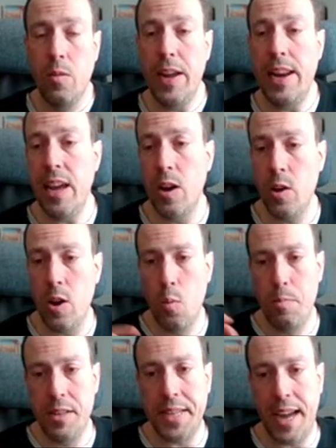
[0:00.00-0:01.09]
really on
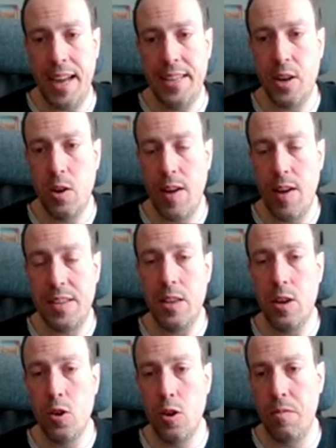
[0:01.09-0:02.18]
open science in Horizon
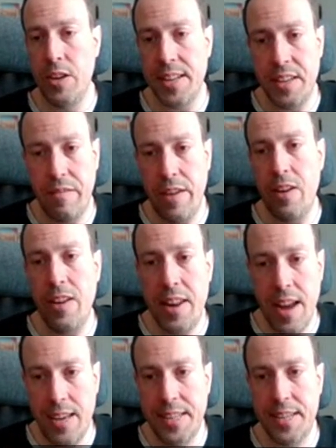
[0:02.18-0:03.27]
Europe, which has a very
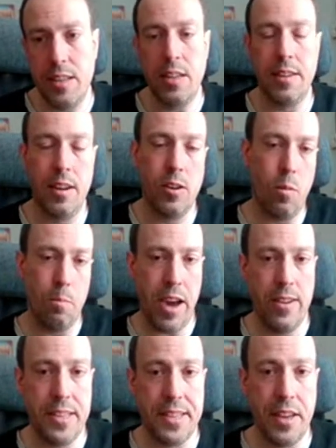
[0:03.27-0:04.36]
nice and detailed
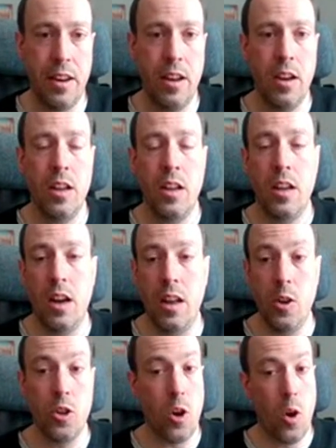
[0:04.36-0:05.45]
comparison,
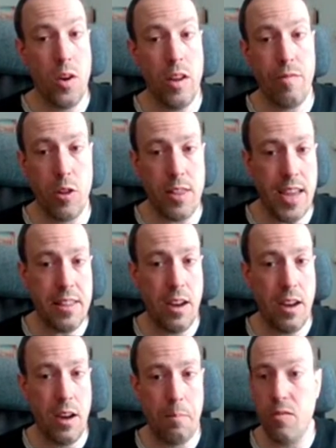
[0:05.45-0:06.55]
not only for
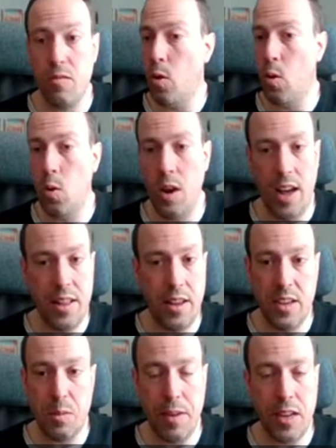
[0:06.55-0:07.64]
data, but for all other
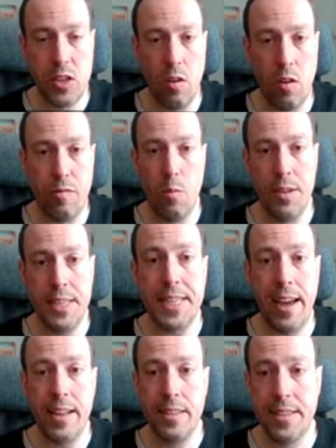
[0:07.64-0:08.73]
aspects of open
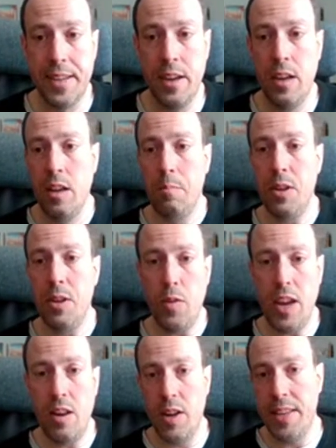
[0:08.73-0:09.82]
science
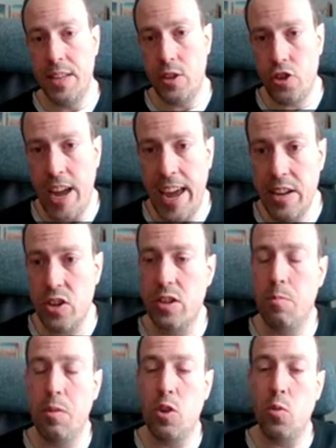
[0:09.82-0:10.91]
between what has
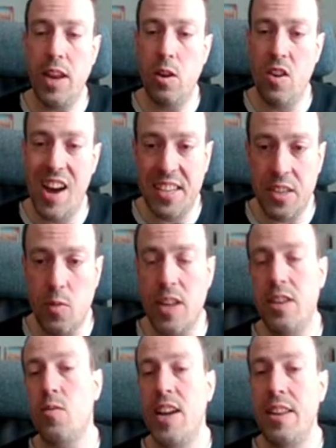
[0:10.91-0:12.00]
changed between Horizon
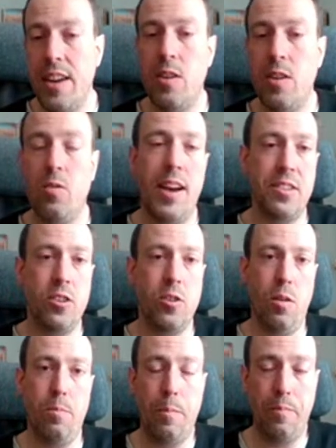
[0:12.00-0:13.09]
2020 and Horizon
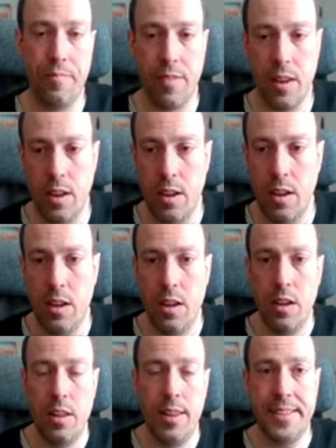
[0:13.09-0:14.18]
Europe.
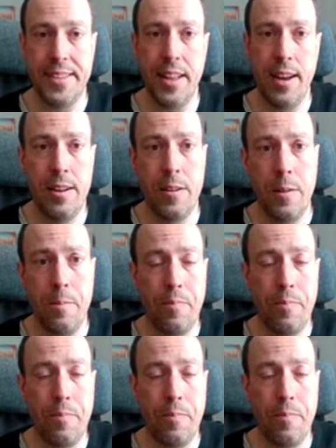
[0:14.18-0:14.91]
Next slide.